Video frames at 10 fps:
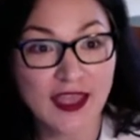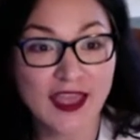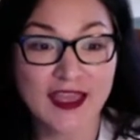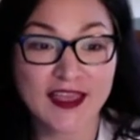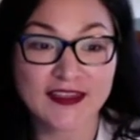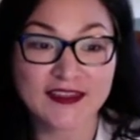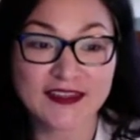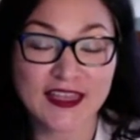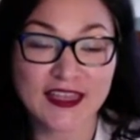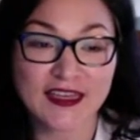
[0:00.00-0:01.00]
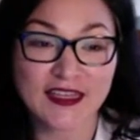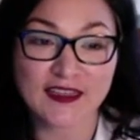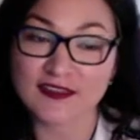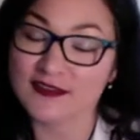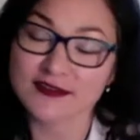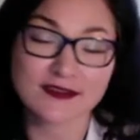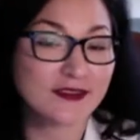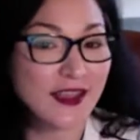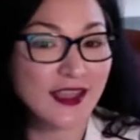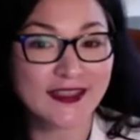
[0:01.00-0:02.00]
And it is
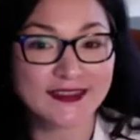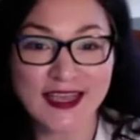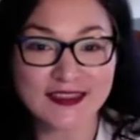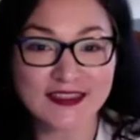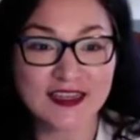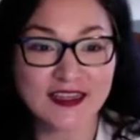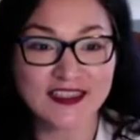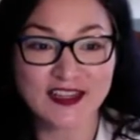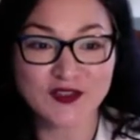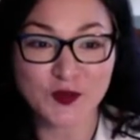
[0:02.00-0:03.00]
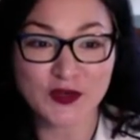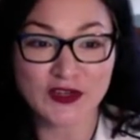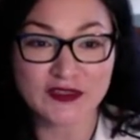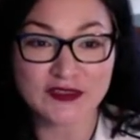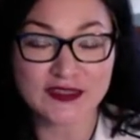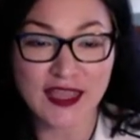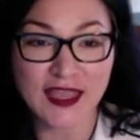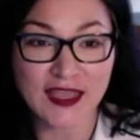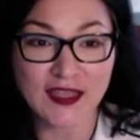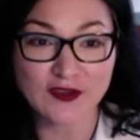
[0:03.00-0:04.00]
exactly 99 words,
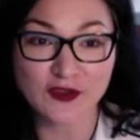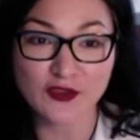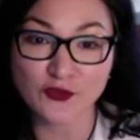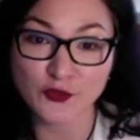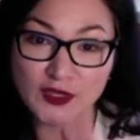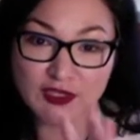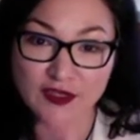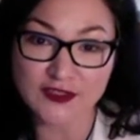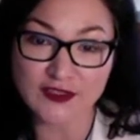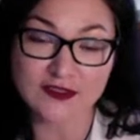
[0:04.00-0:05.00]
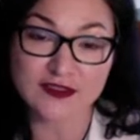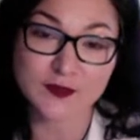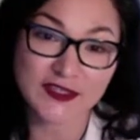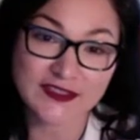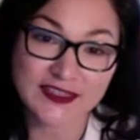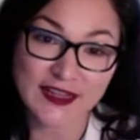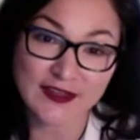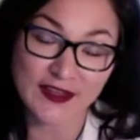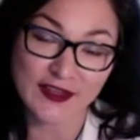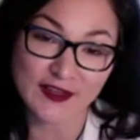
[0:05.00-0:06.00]
and 3 judges picked it
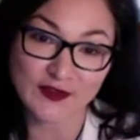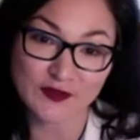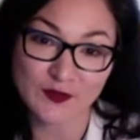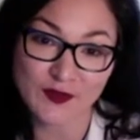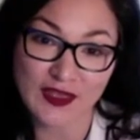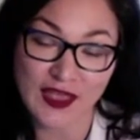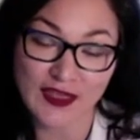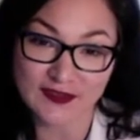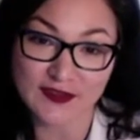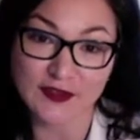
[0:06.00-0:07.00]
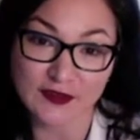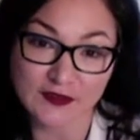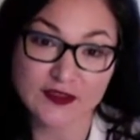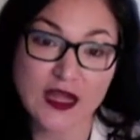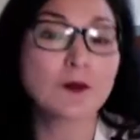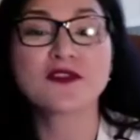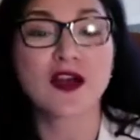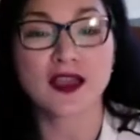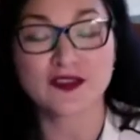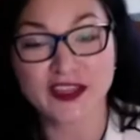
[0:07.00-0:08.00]
as their top
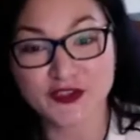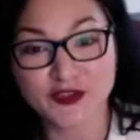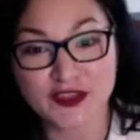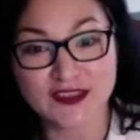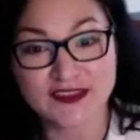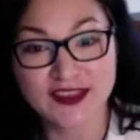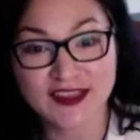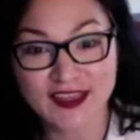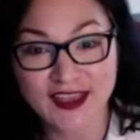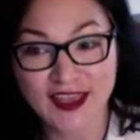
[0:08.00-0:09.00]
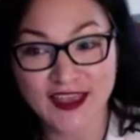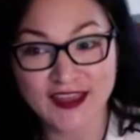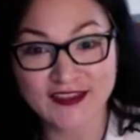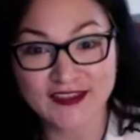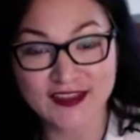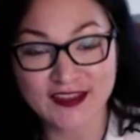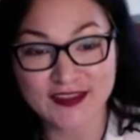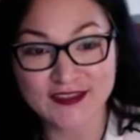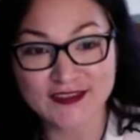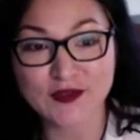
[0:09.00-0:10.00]
5 entries. And
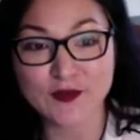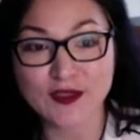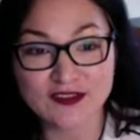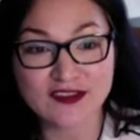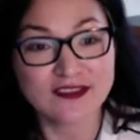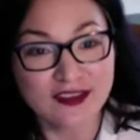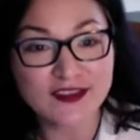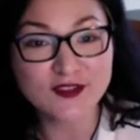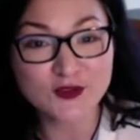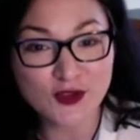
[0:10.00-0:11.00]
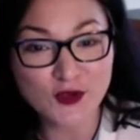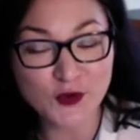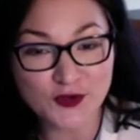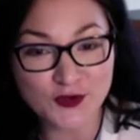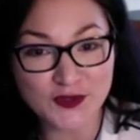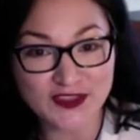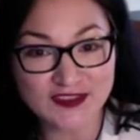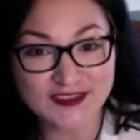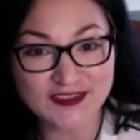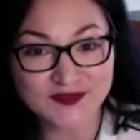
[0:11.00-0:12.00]
so it struck a chord with
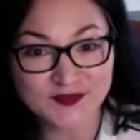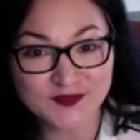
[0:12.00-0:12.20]
us.